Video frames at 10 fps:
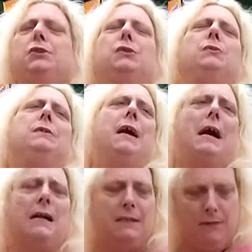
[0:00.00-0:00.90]
do
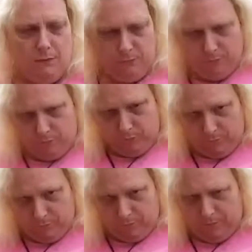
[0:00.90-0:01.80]
not
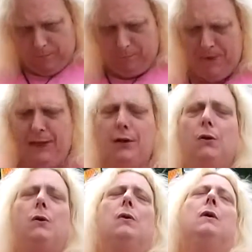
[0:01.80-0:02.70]

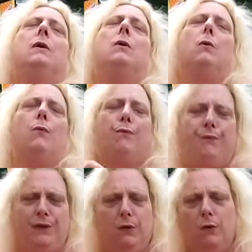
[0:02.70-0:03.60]
appear or
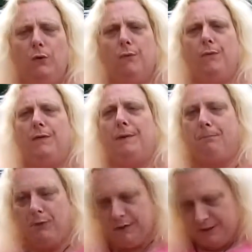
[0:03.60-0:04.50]
feel very
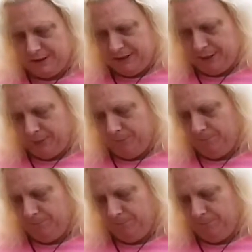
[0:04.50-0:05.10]
pleasant to you.